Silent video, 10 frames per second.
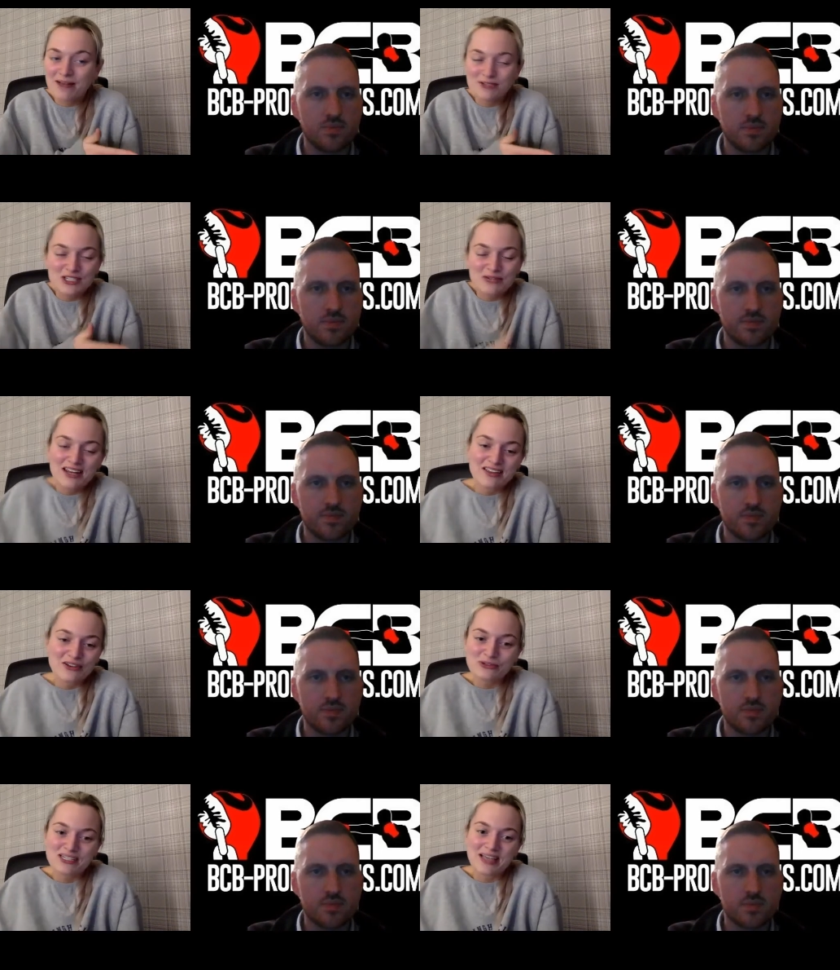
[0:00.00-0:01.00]
Speaker 1: to do anything all
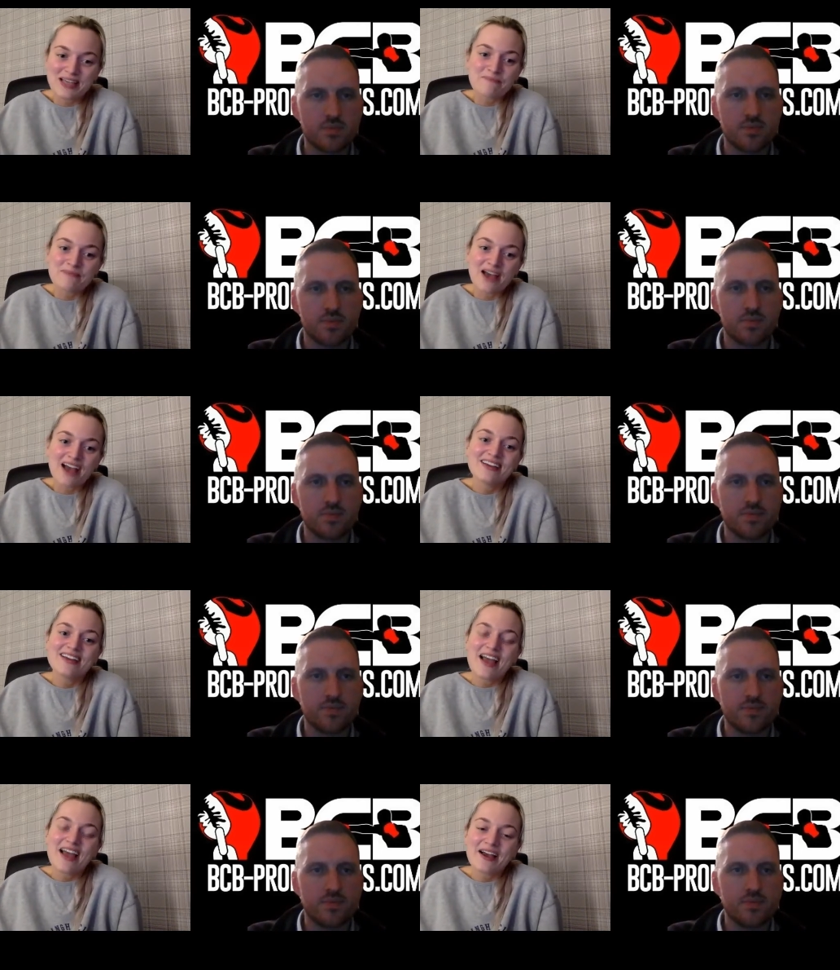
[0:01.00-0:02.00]
December.
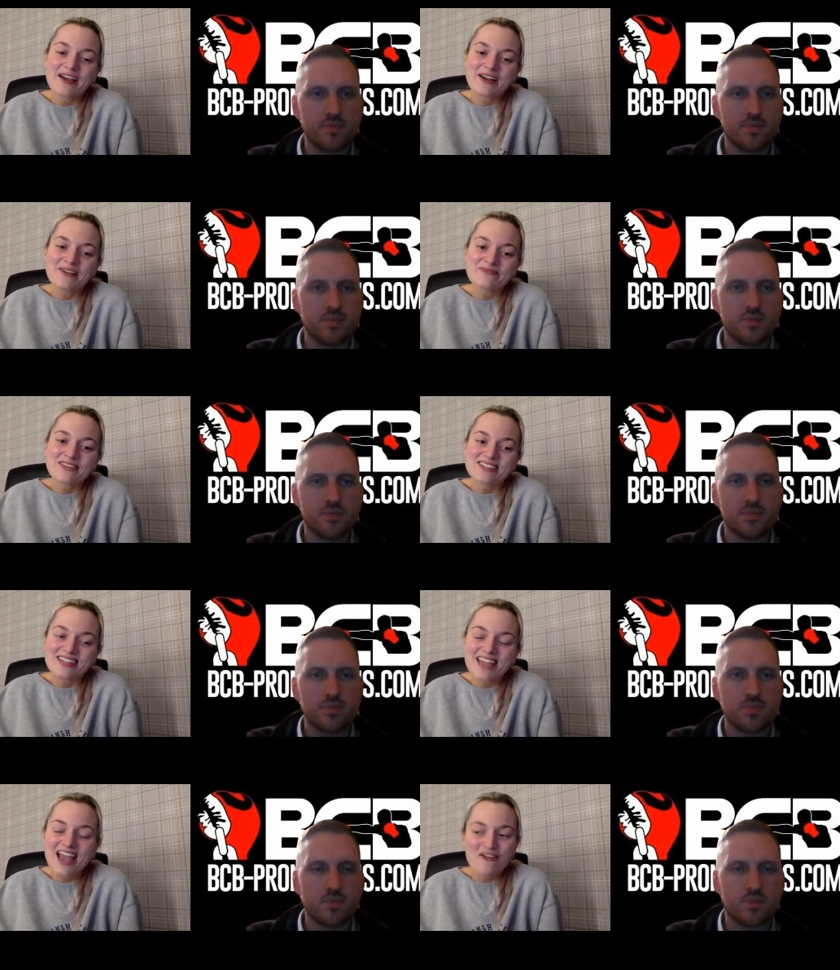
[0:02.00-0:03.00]
Um, so
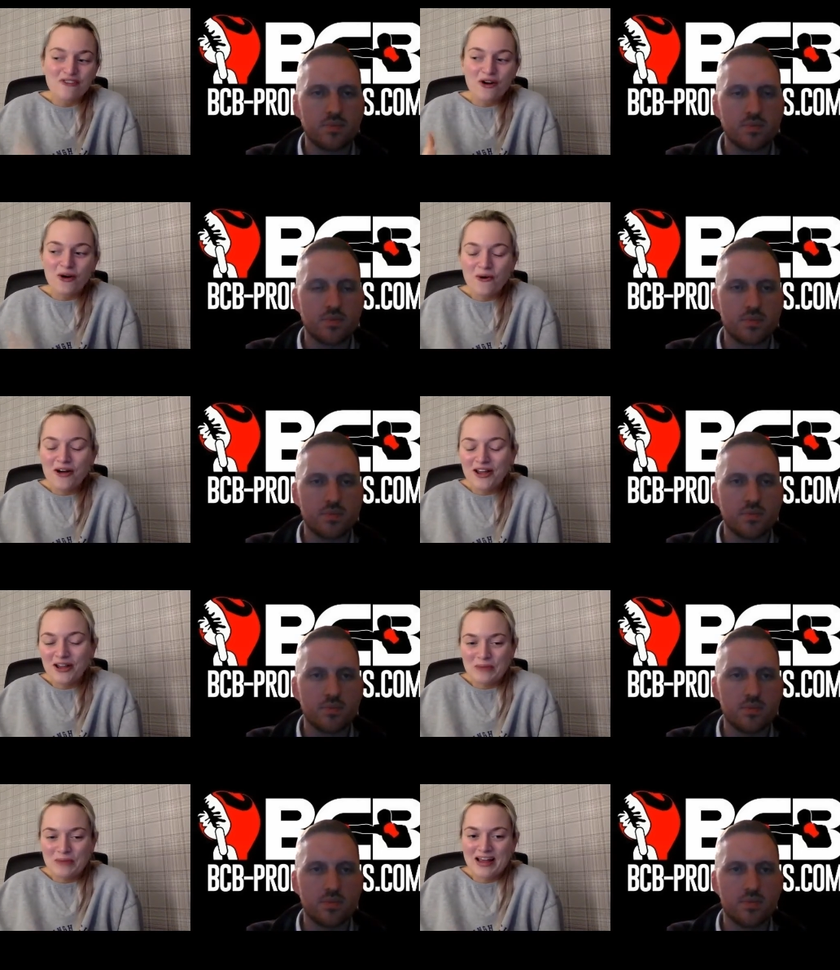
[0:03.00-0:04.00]
yeah, I've got quite a lot
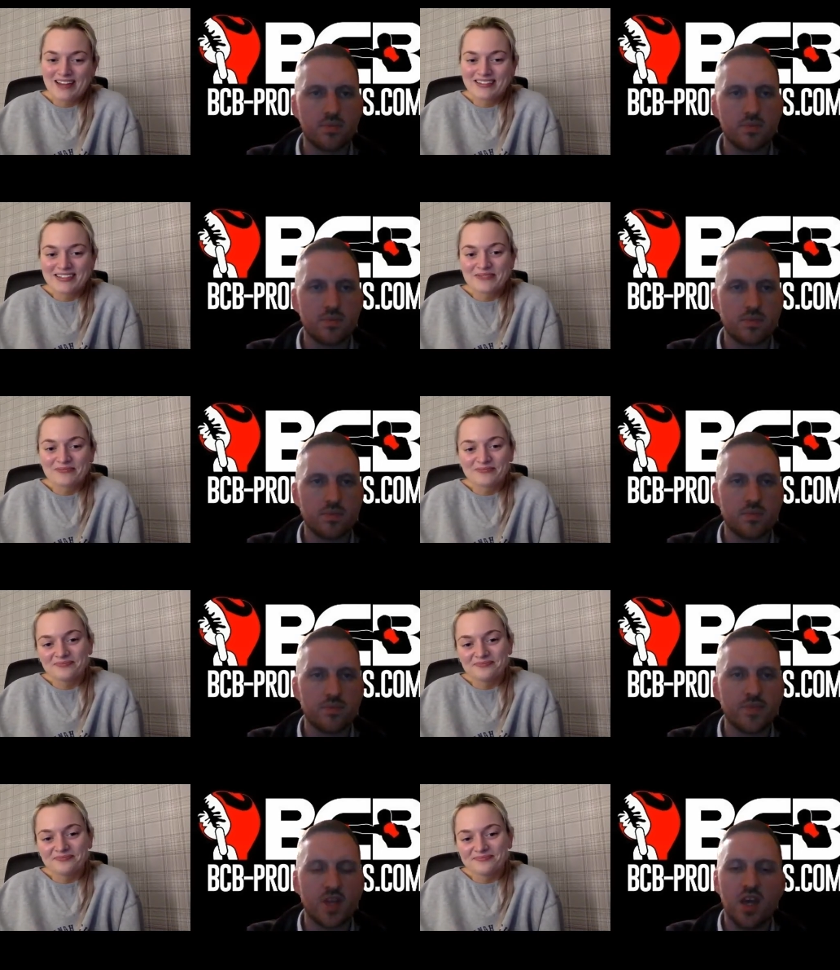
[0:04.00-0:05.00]
planned.
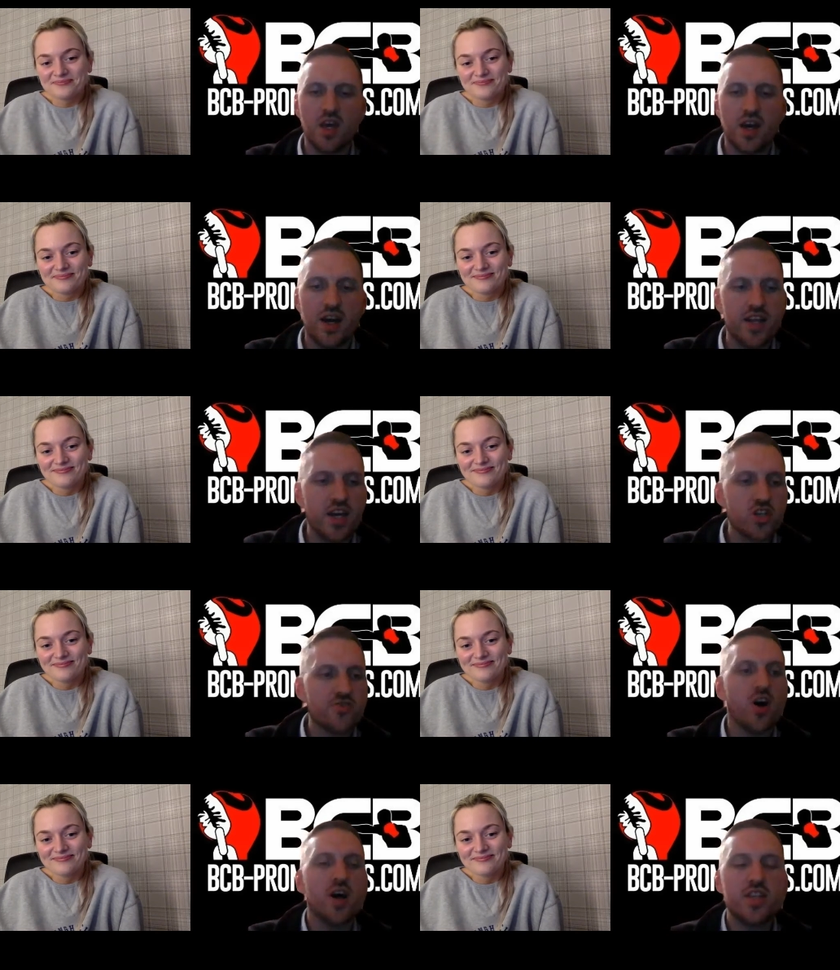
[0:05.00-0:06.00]
Speaker 2: And uh,
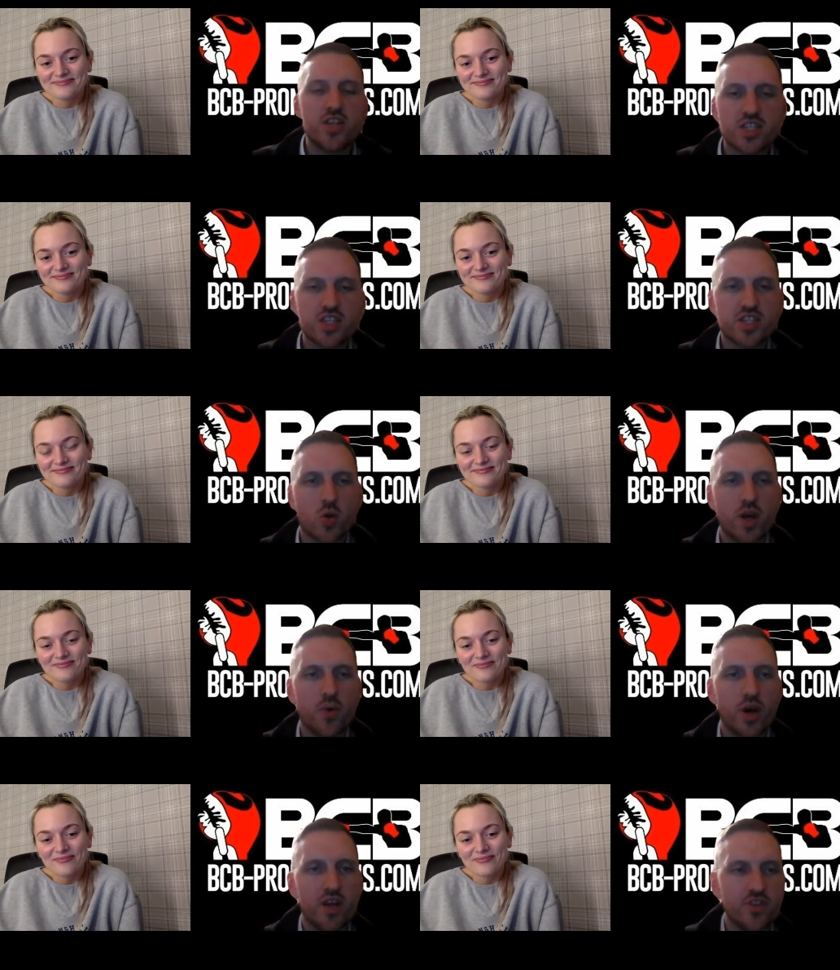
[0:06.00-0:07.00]
just finally, just just a
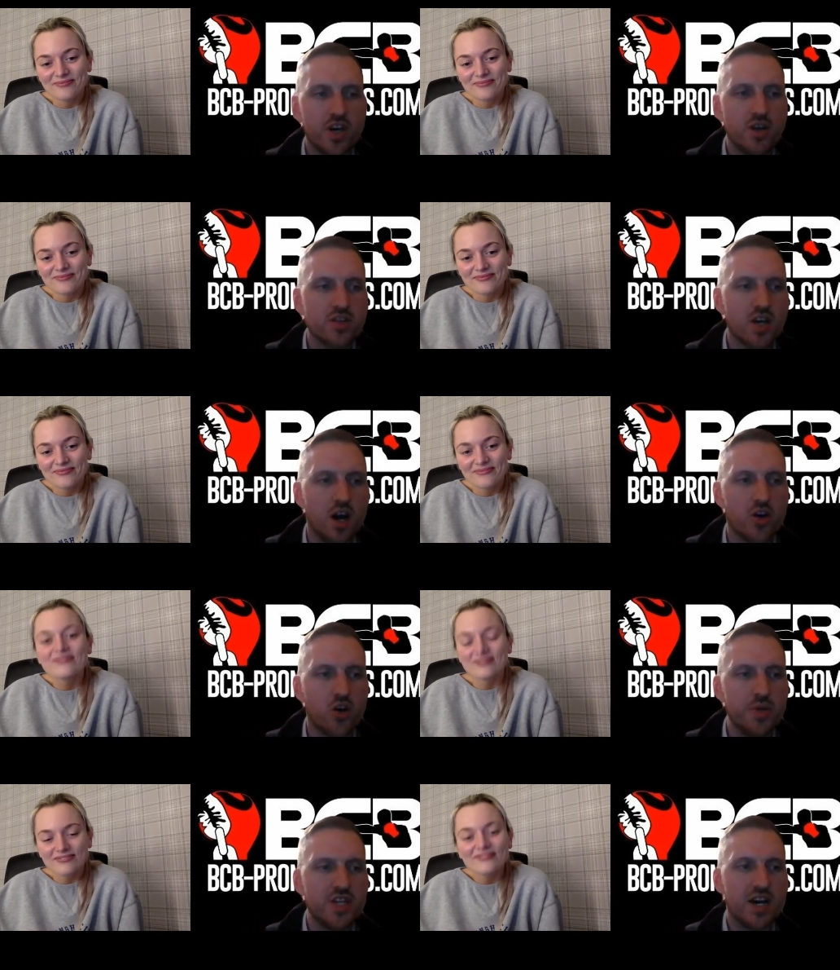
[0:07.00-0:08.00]
quick word for those that are
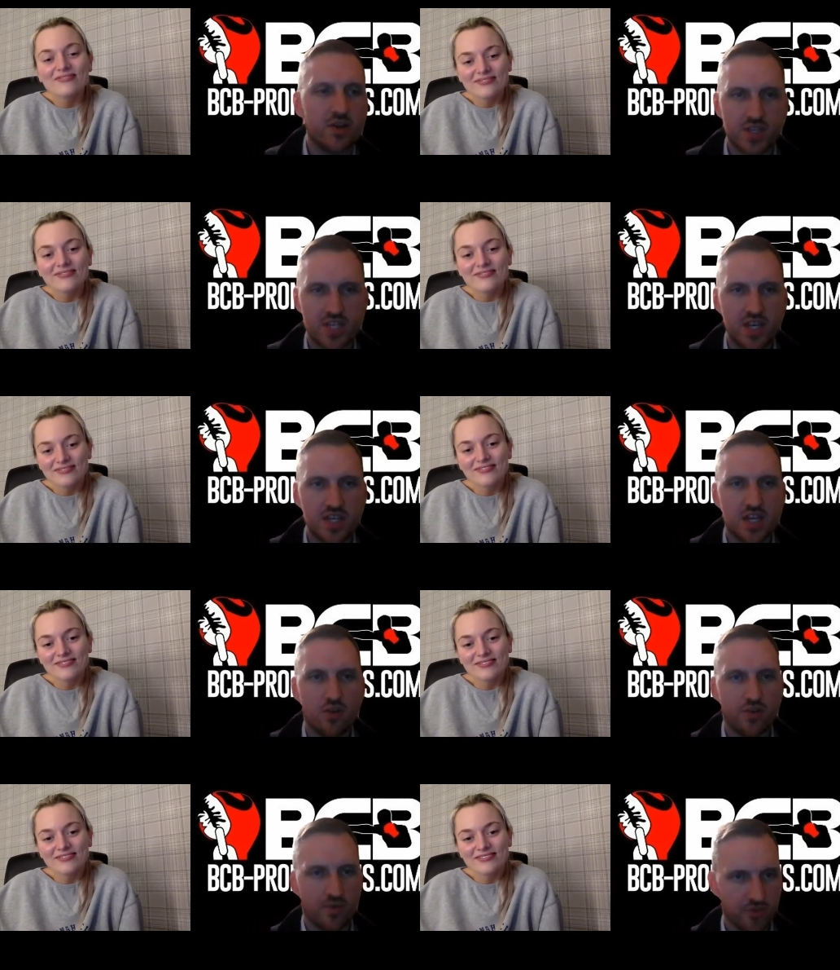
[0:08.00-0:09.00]
coming down to see
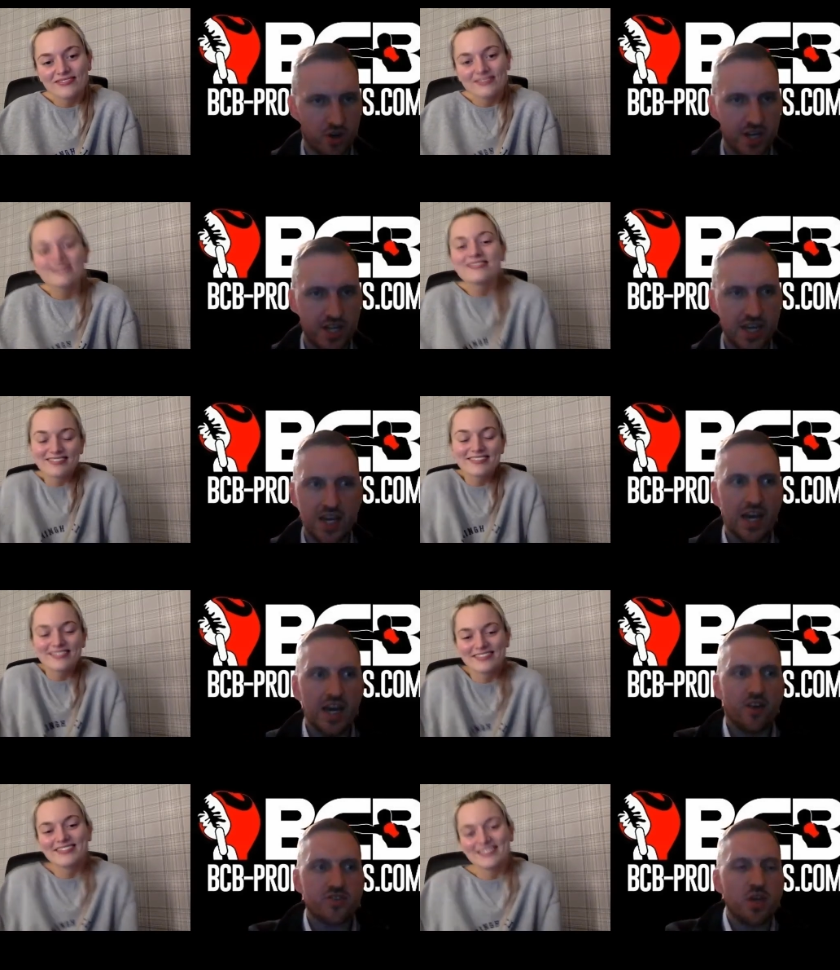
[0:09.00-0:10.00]
yourself on Friday.
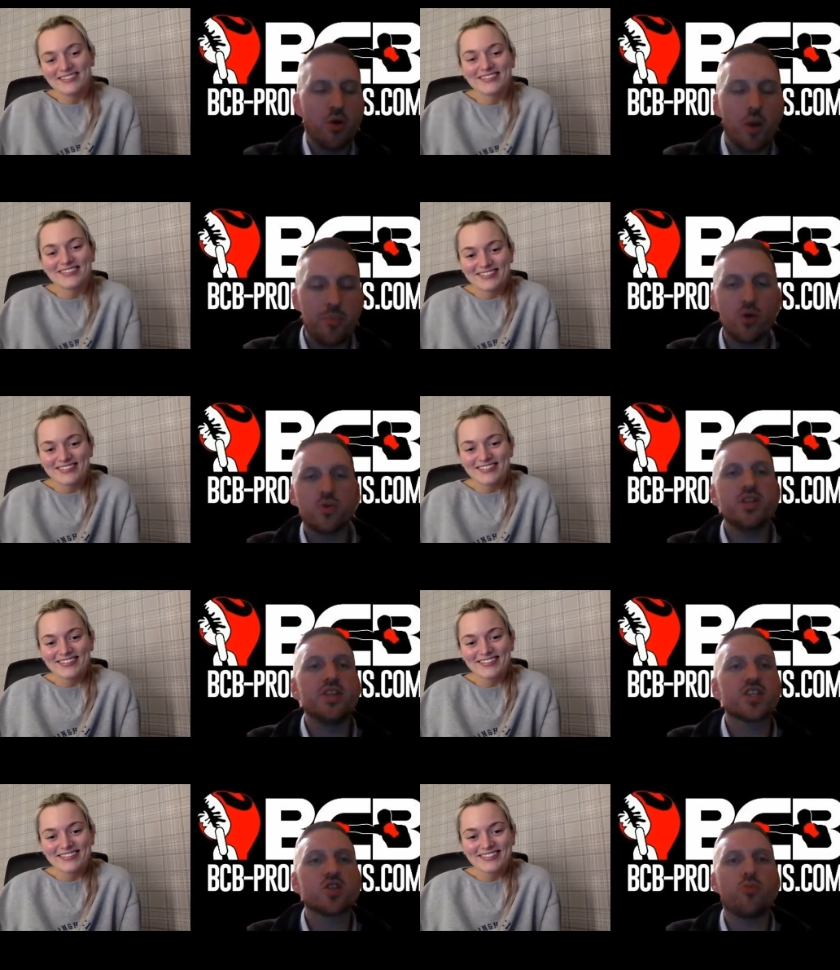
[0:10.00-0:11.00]
So you are building this